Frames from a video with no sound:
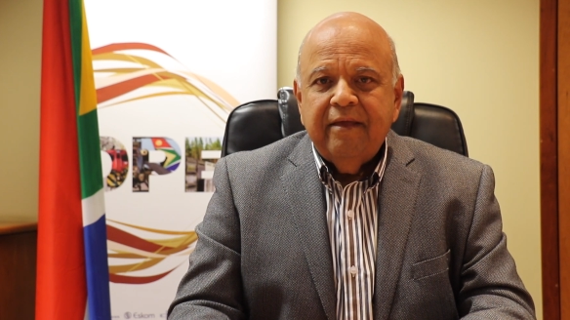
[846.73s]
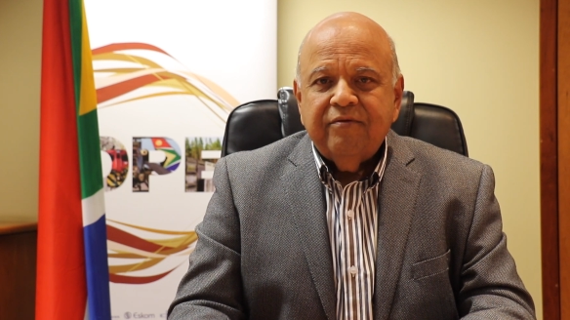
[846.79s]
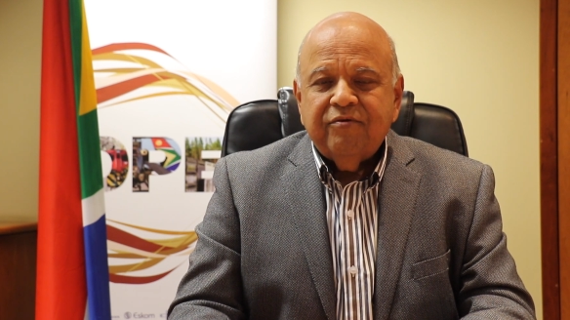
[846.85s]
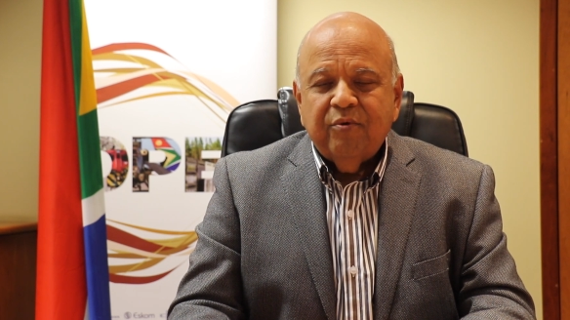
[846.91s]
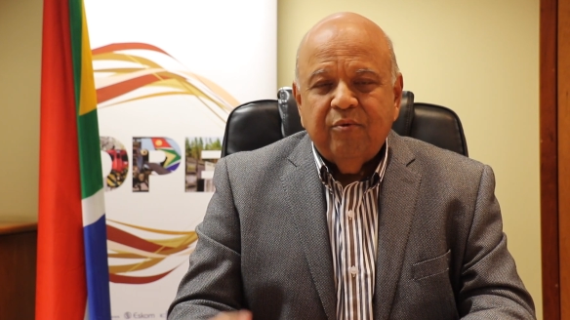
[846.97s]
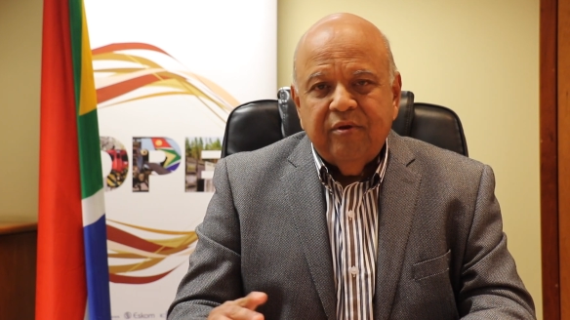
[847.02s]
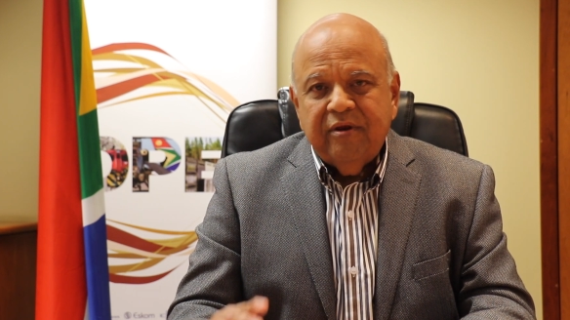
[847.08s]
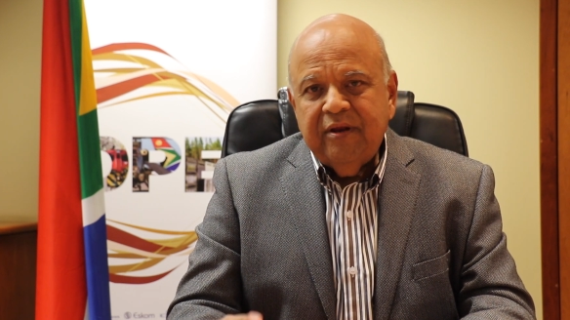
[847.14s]

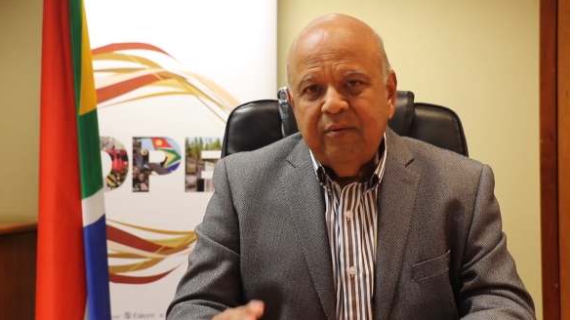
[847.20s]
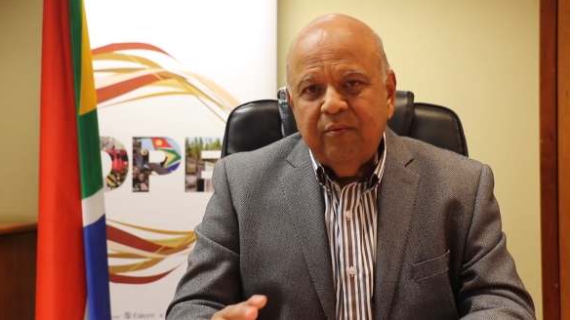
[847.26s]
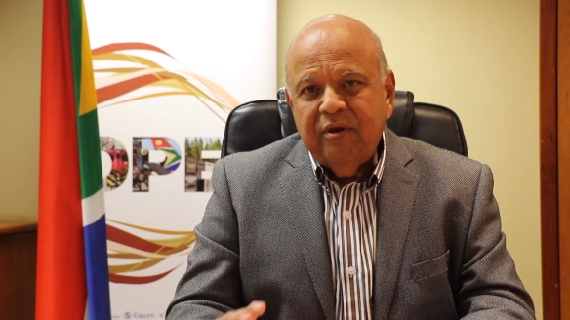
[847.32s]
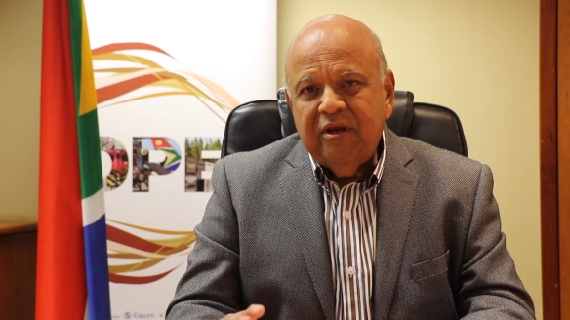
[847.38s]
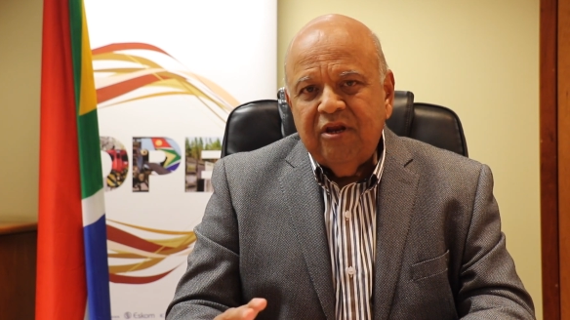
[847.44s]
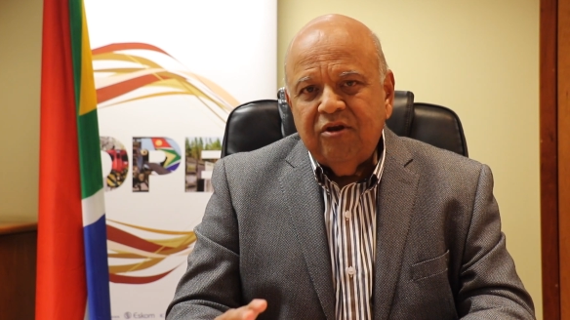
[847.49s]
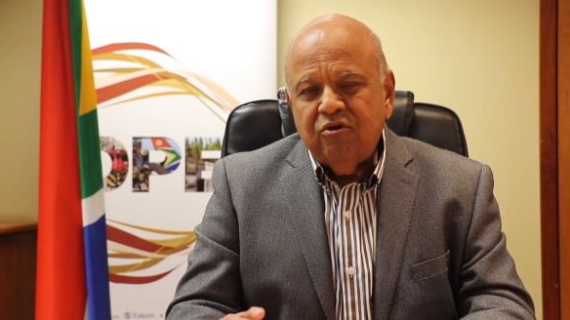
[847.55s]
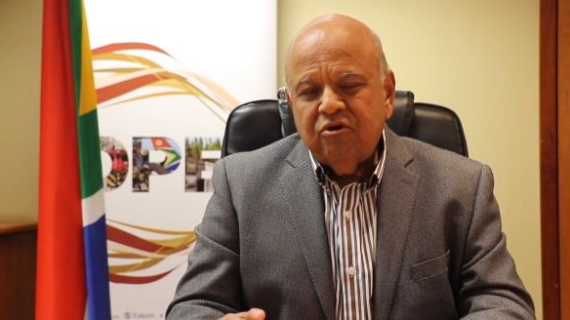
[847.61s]
So we
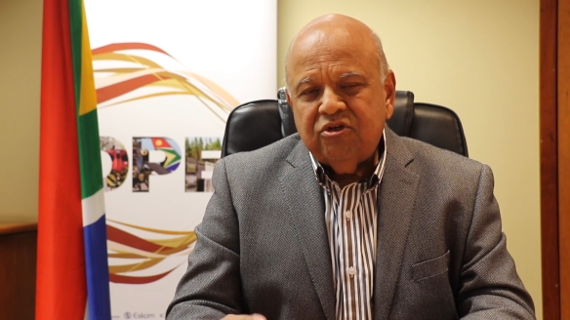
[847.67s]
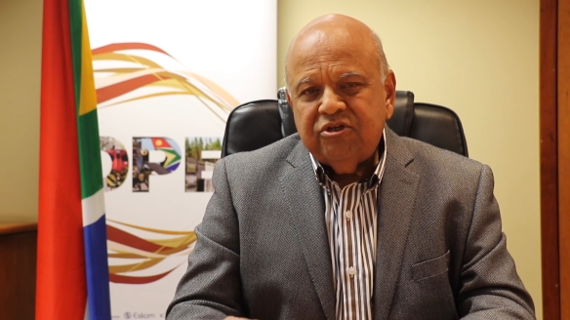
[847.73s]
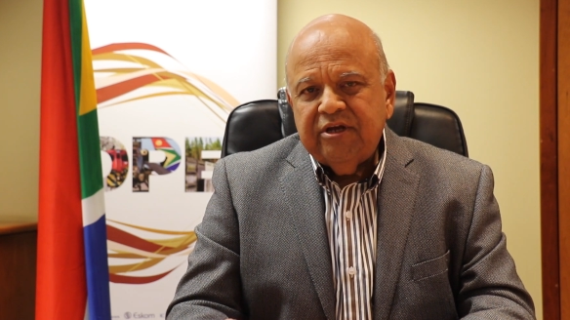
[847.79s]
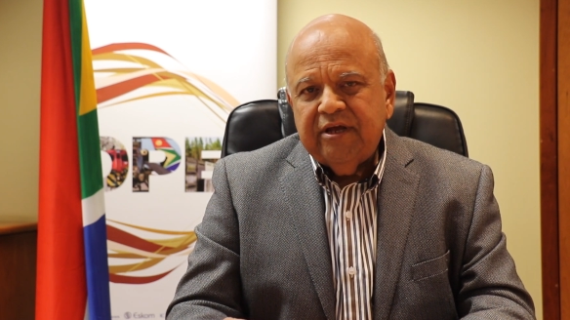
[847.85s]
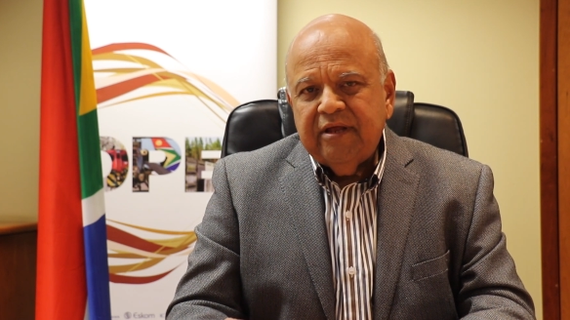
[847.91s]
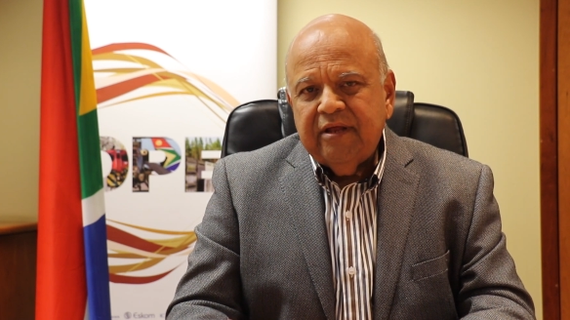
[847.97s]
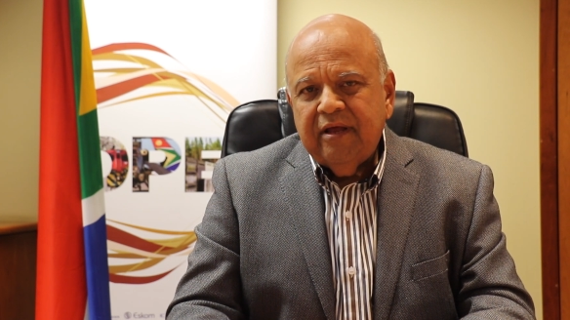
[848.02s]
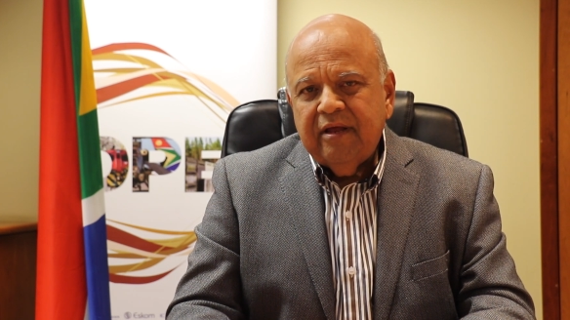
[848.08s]
need to
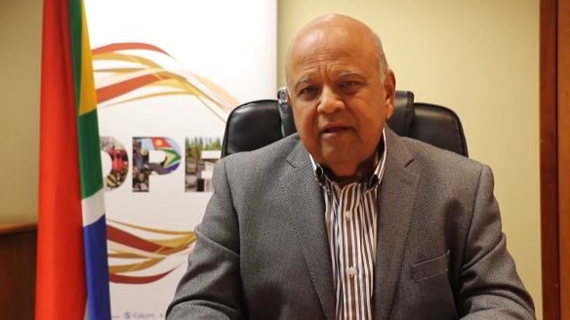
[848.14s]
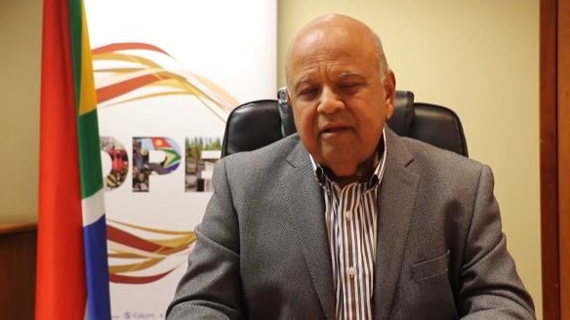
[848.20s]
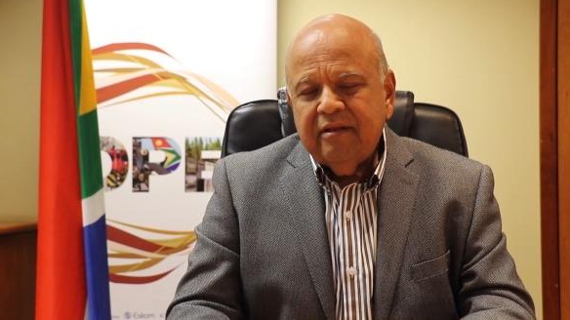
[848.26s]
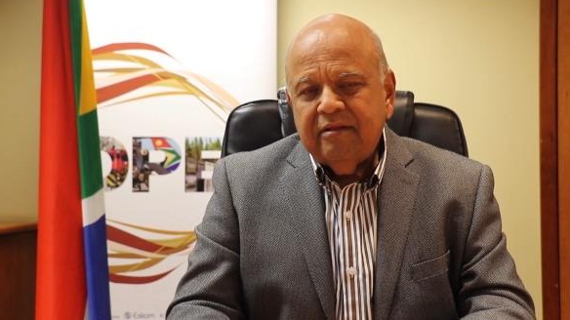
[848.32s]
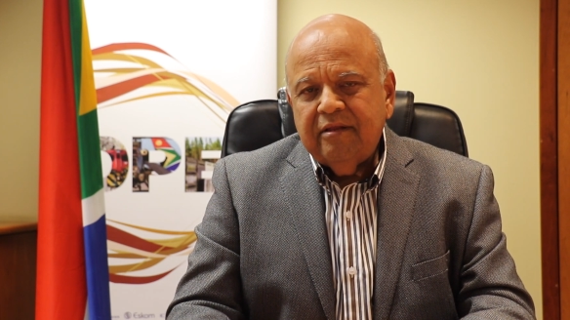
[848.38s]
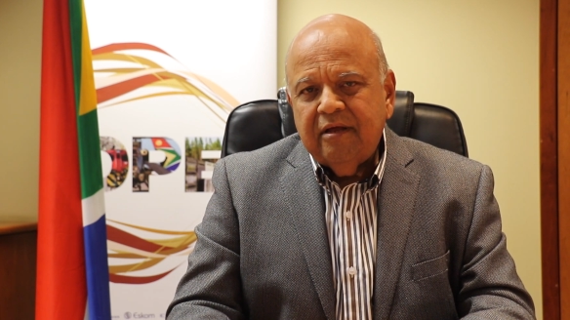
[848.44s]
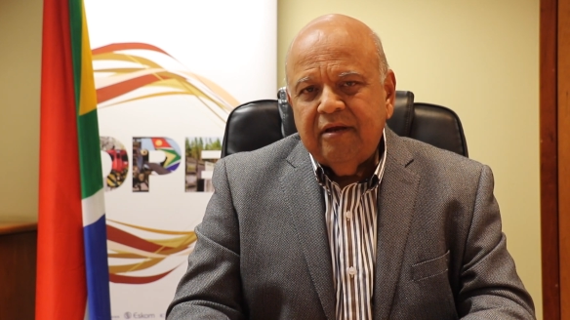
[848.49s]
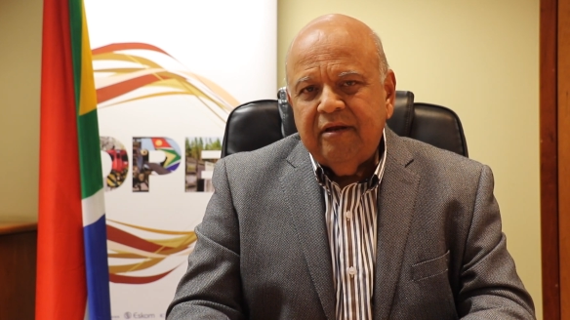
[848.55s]
share,
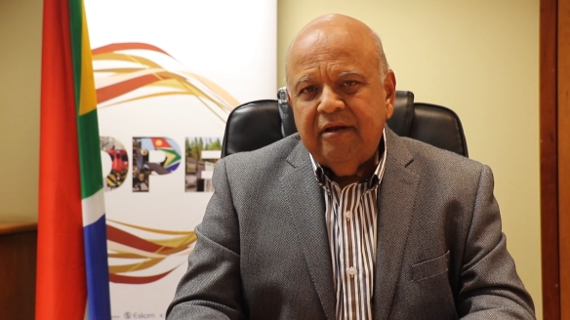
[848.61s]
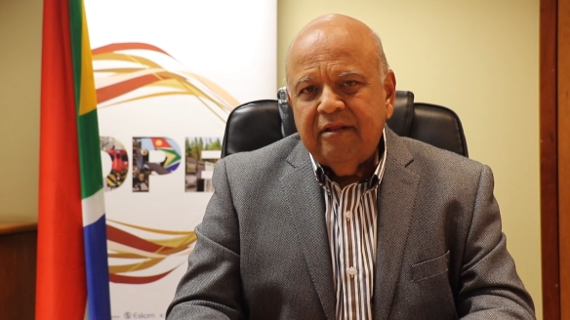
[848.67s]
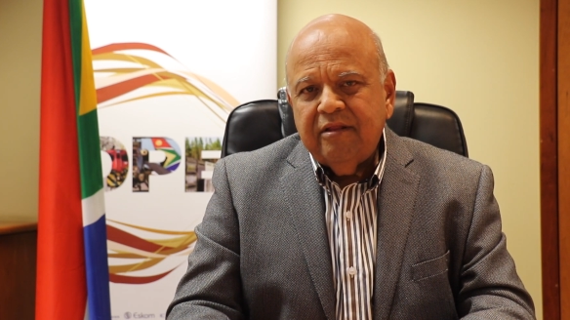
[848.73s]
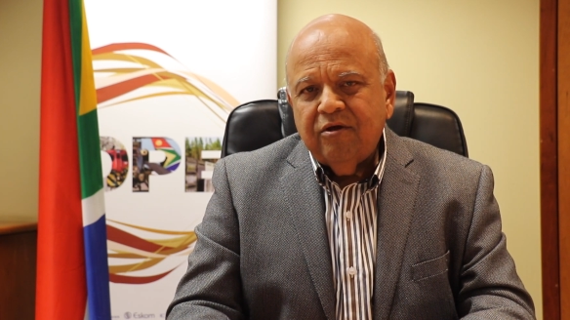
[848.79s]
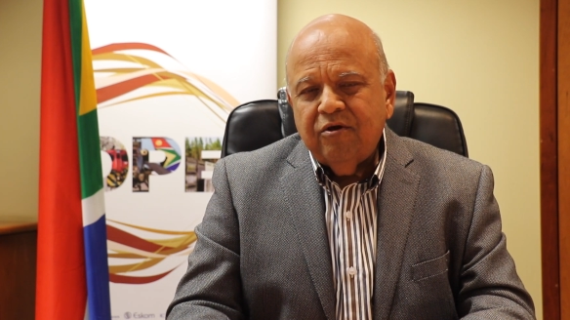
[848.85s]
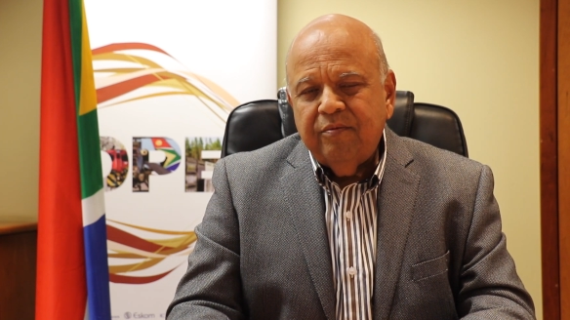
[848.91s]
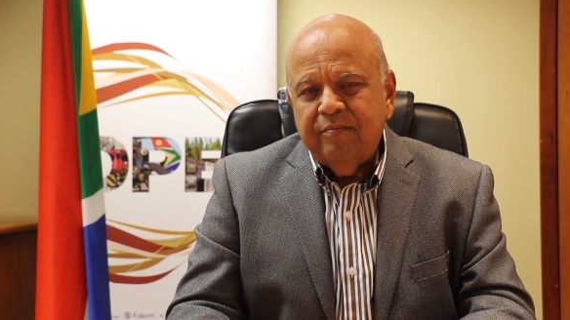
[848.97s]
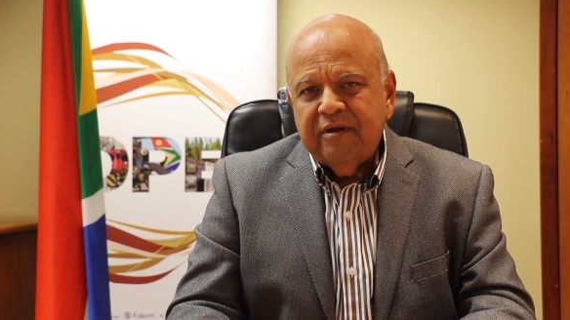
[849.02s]
thirdly,
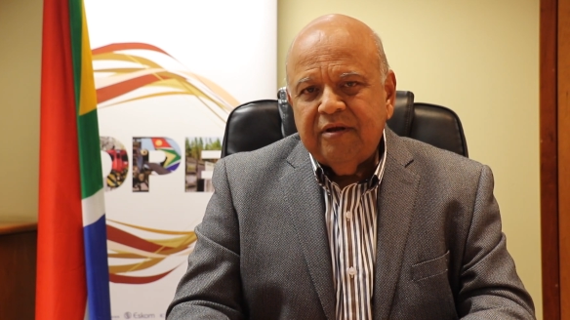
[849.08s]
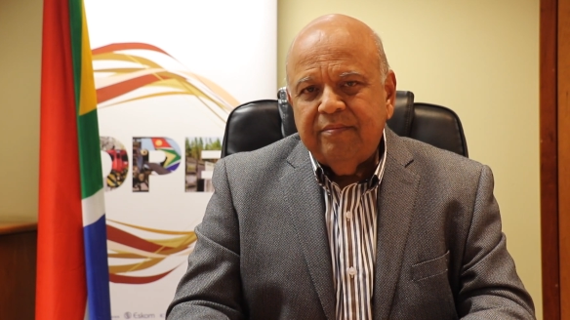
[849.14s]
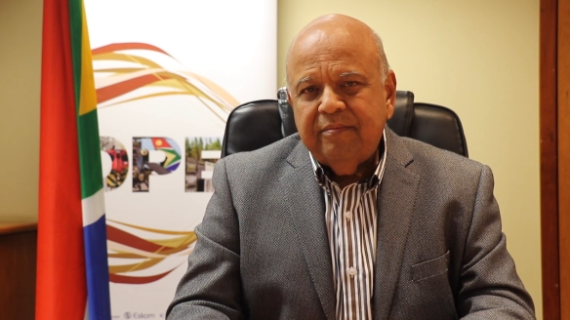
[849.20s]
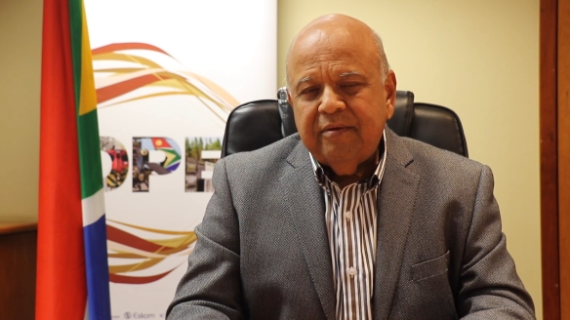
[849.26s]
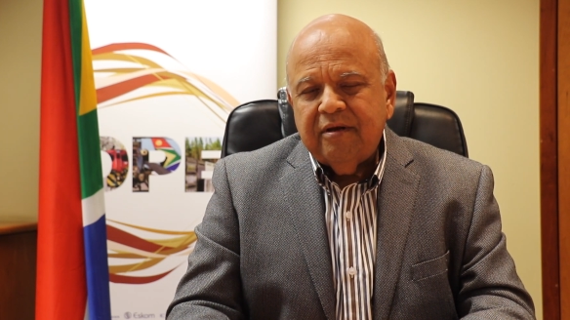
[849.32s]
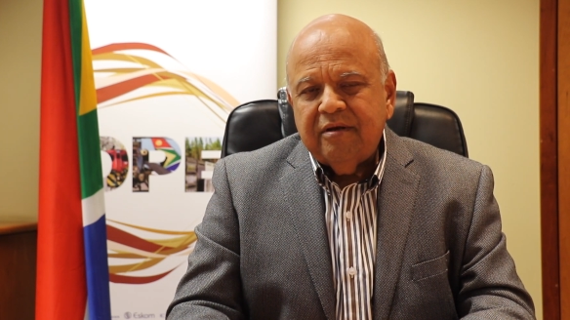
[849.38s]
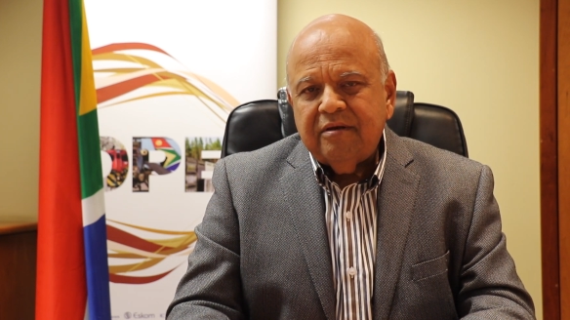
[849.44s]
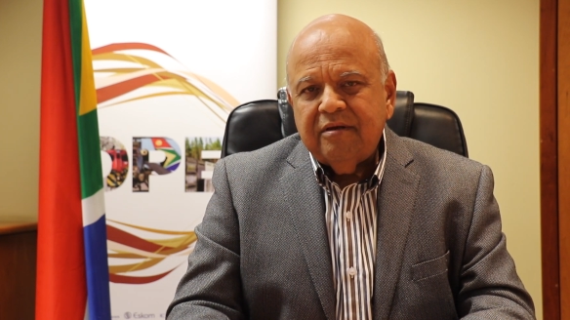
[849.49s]
the
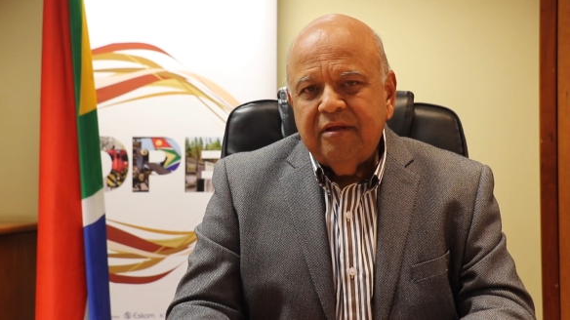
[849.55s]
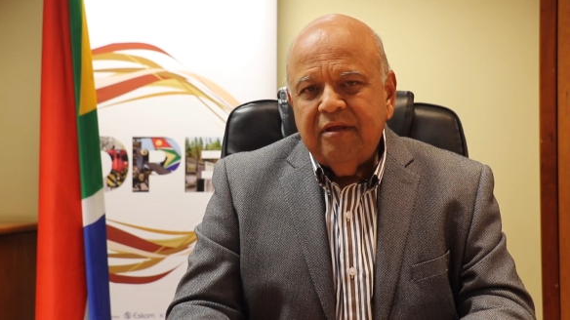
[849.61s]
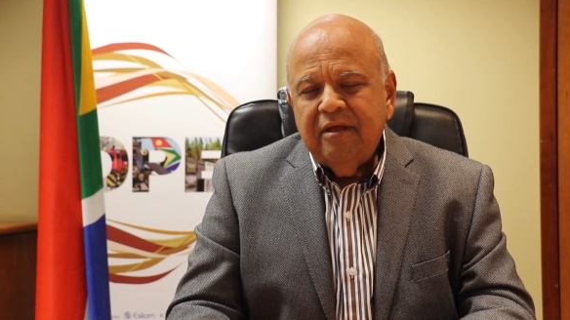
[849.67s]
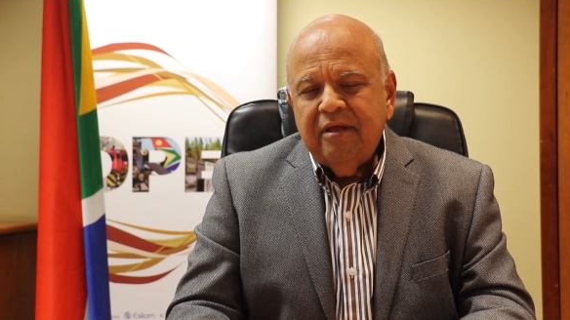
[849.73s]
commitment